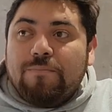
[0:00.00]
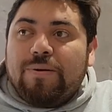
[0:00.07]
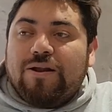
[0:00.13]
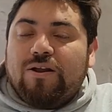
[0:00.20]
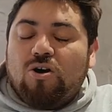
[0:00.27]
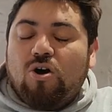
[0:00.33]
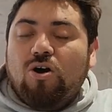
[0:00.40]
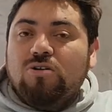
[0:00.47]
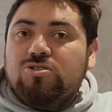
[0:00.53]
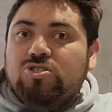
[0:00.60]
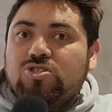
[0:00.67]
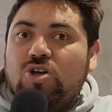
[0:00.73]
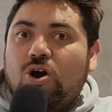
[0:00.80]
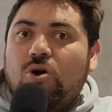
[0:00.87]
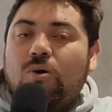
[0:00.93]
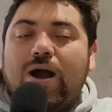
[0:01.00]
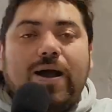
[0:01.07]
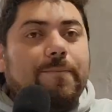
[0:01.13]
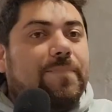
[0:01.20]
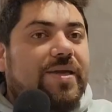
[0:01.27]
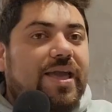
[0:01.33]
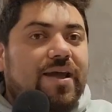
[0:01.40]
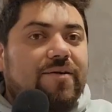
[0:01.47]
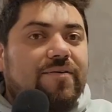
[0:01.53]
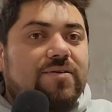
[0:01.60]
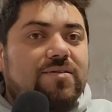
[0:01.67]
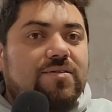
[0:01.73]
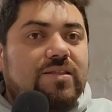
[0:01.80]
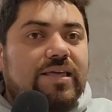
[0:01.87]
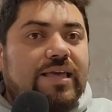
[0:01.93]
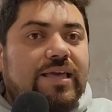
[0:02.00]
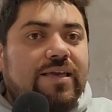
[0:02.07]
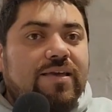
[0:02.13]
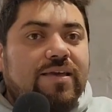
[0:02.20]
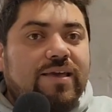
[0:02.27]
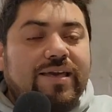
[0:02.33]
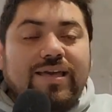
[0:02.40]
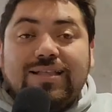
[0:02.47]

But also, apparently,